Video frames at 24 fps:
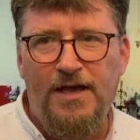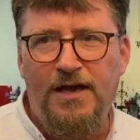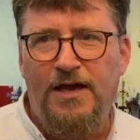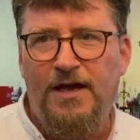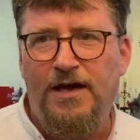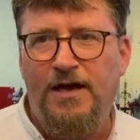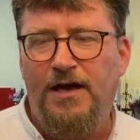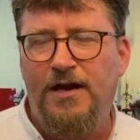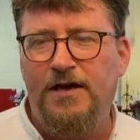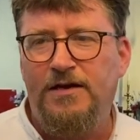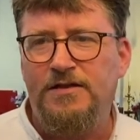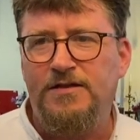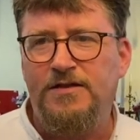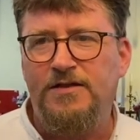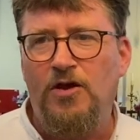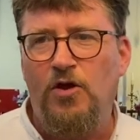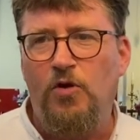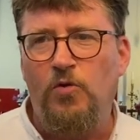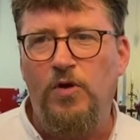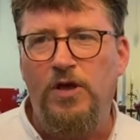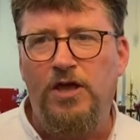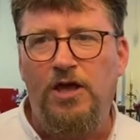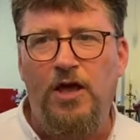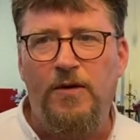And so
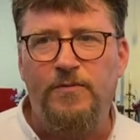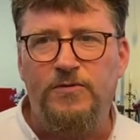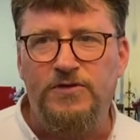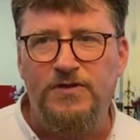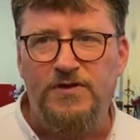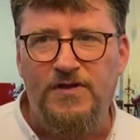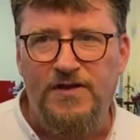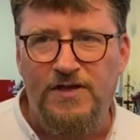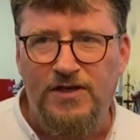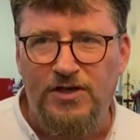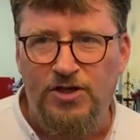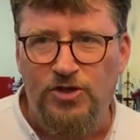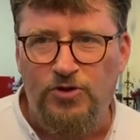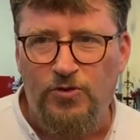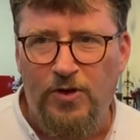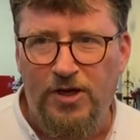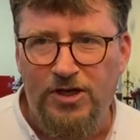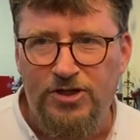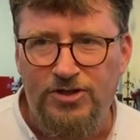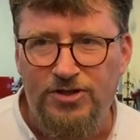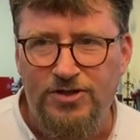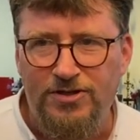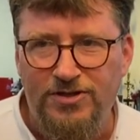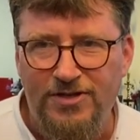we come to the
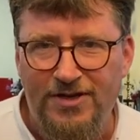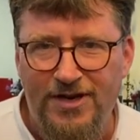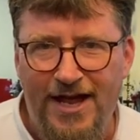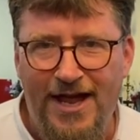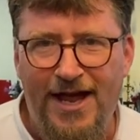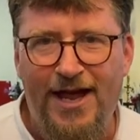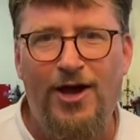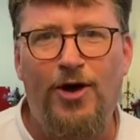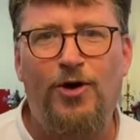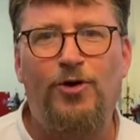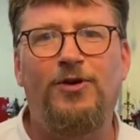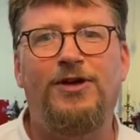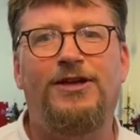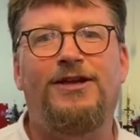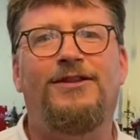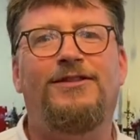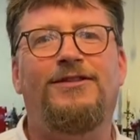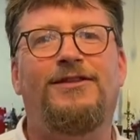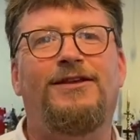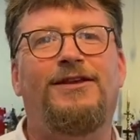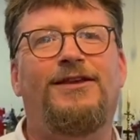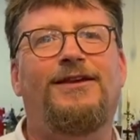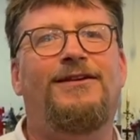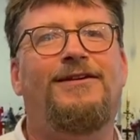situation now in
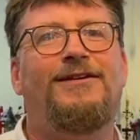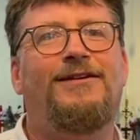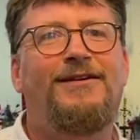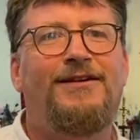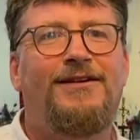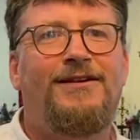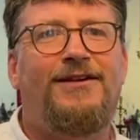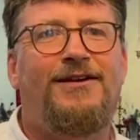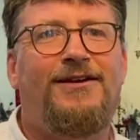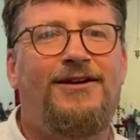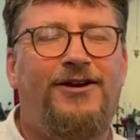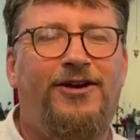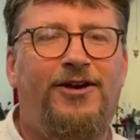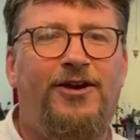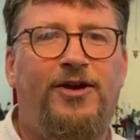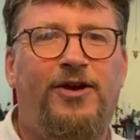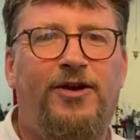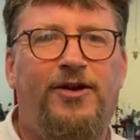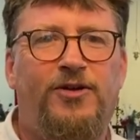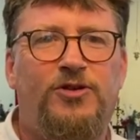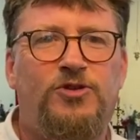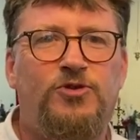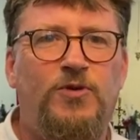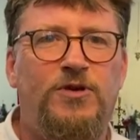the
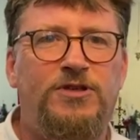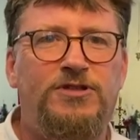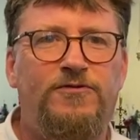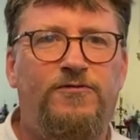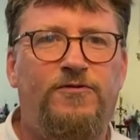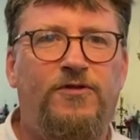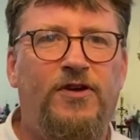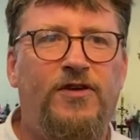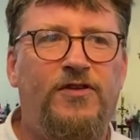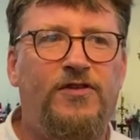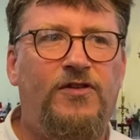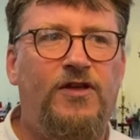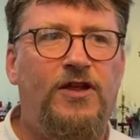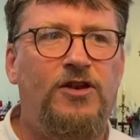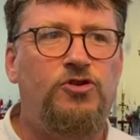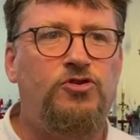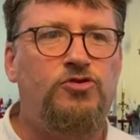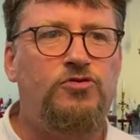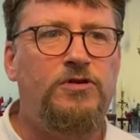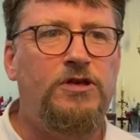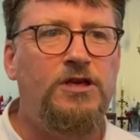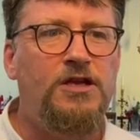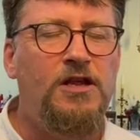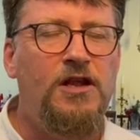21st
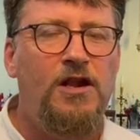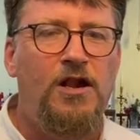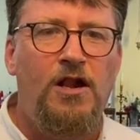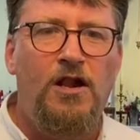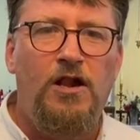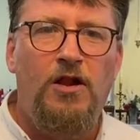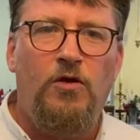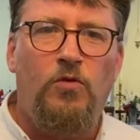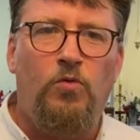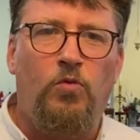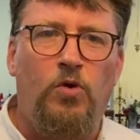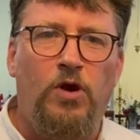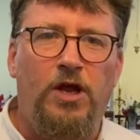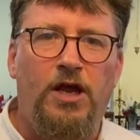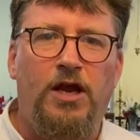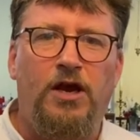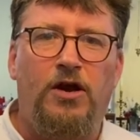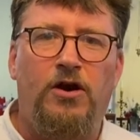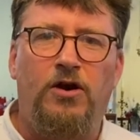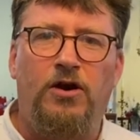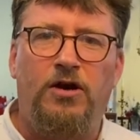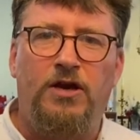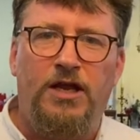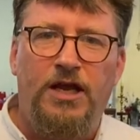century.
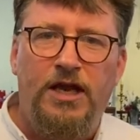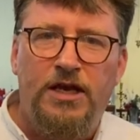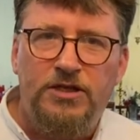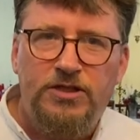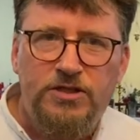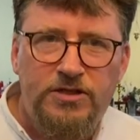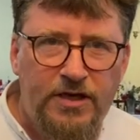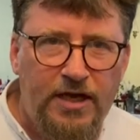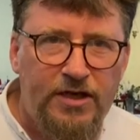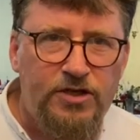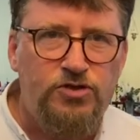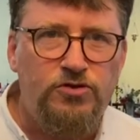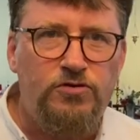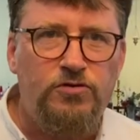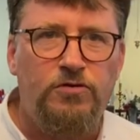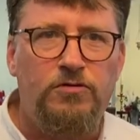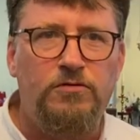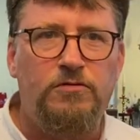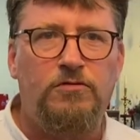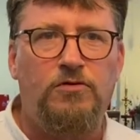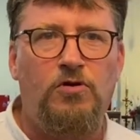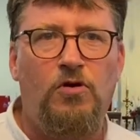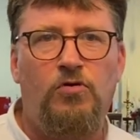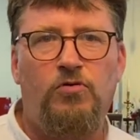We're an
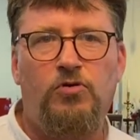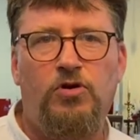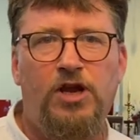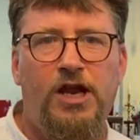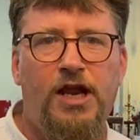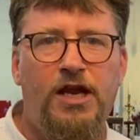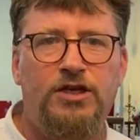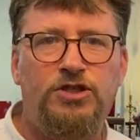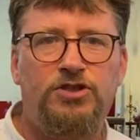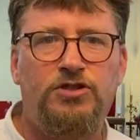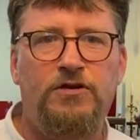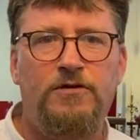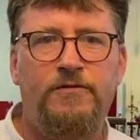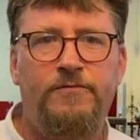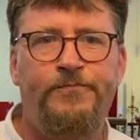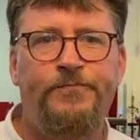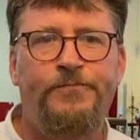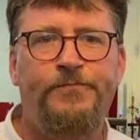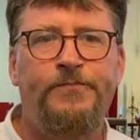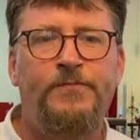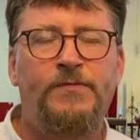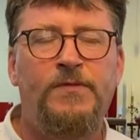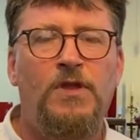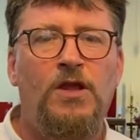international congregation.
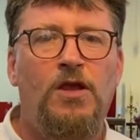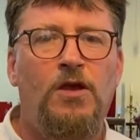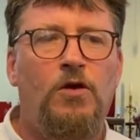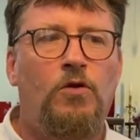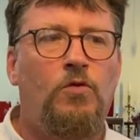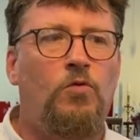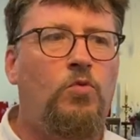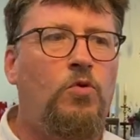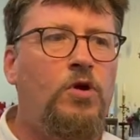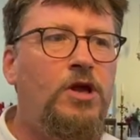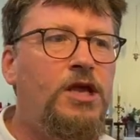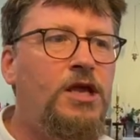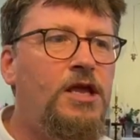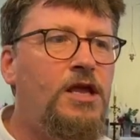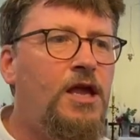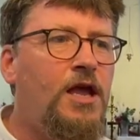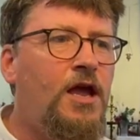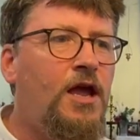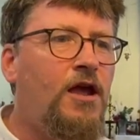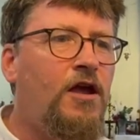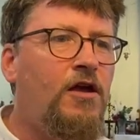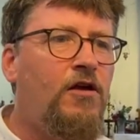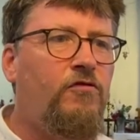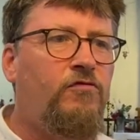We
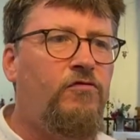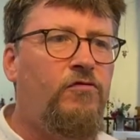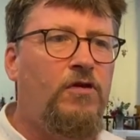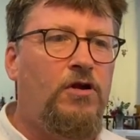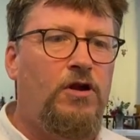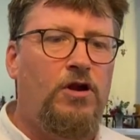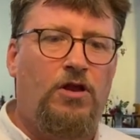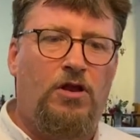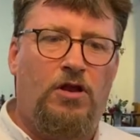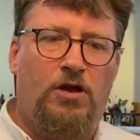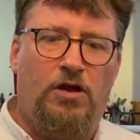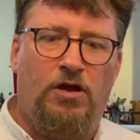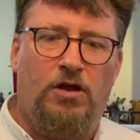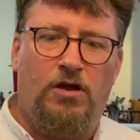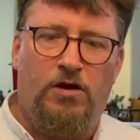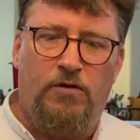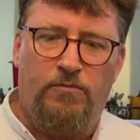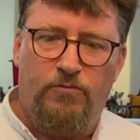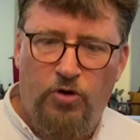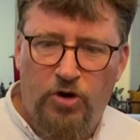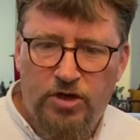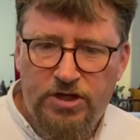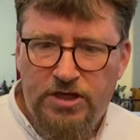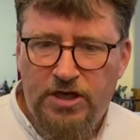have
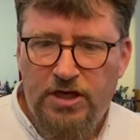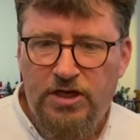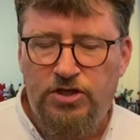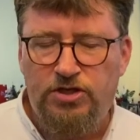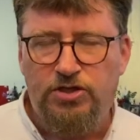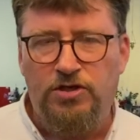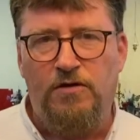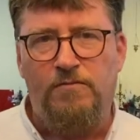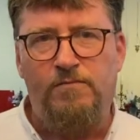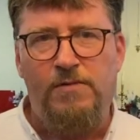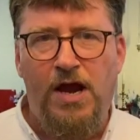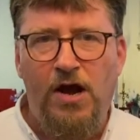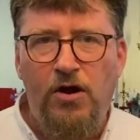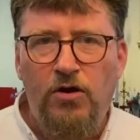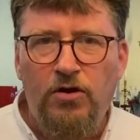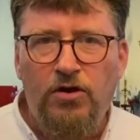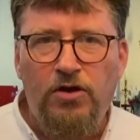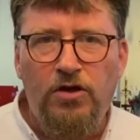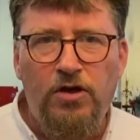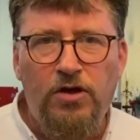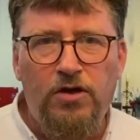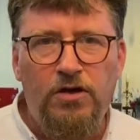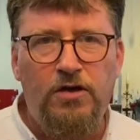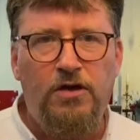British,
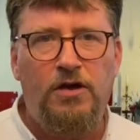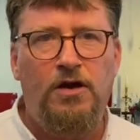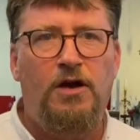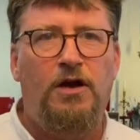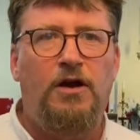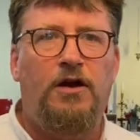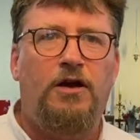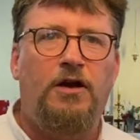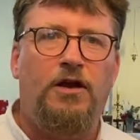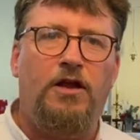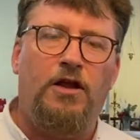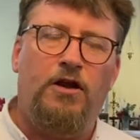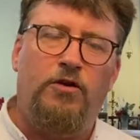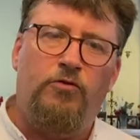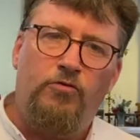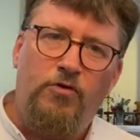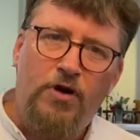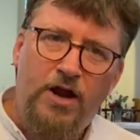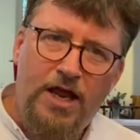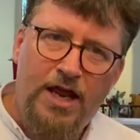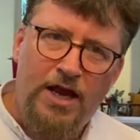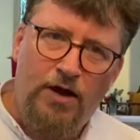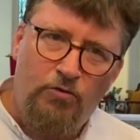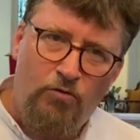American,
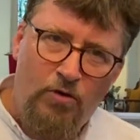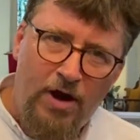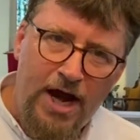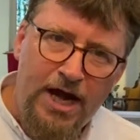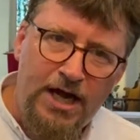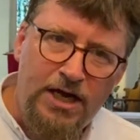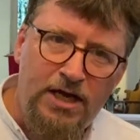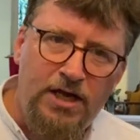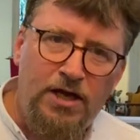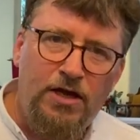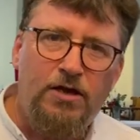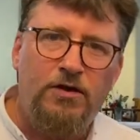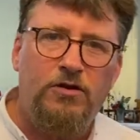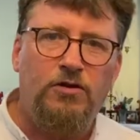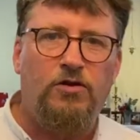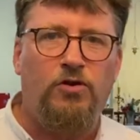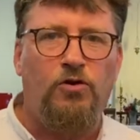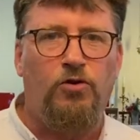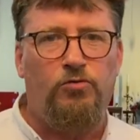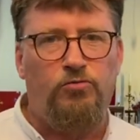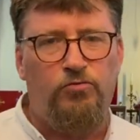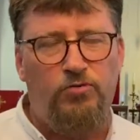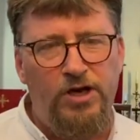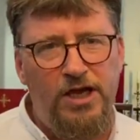Iranian,
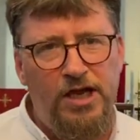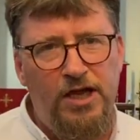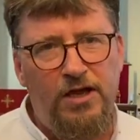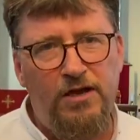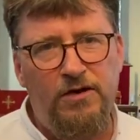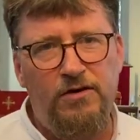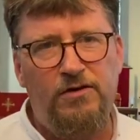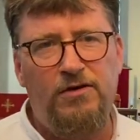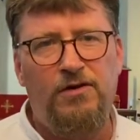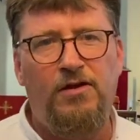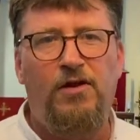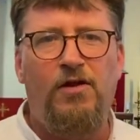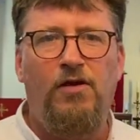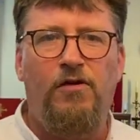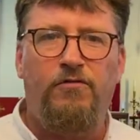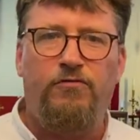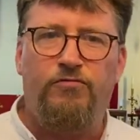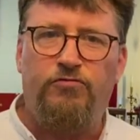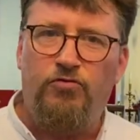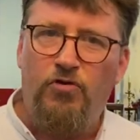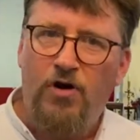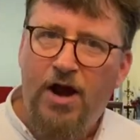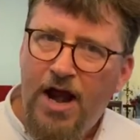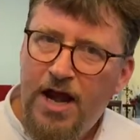Korean,
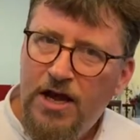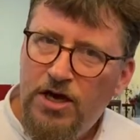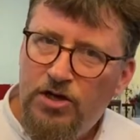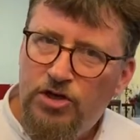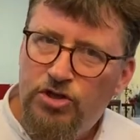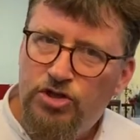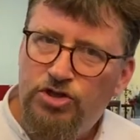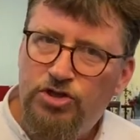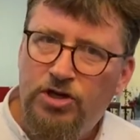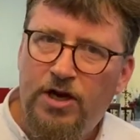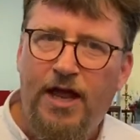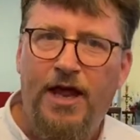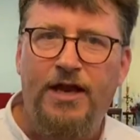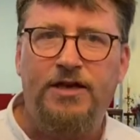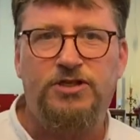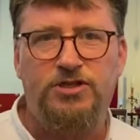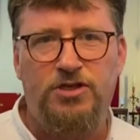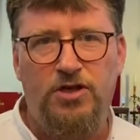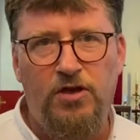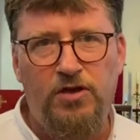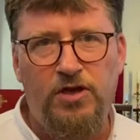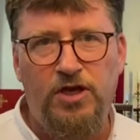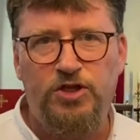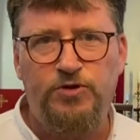French, and
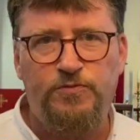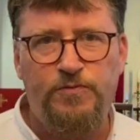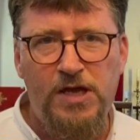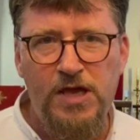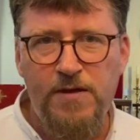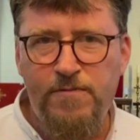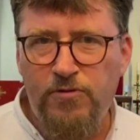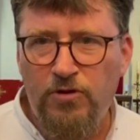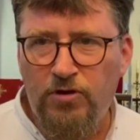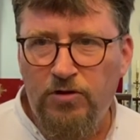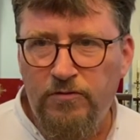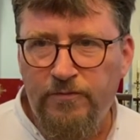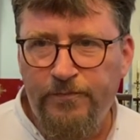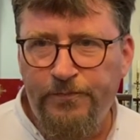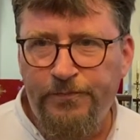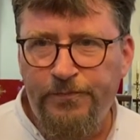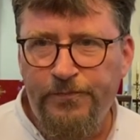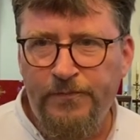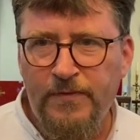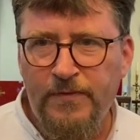Turkish people.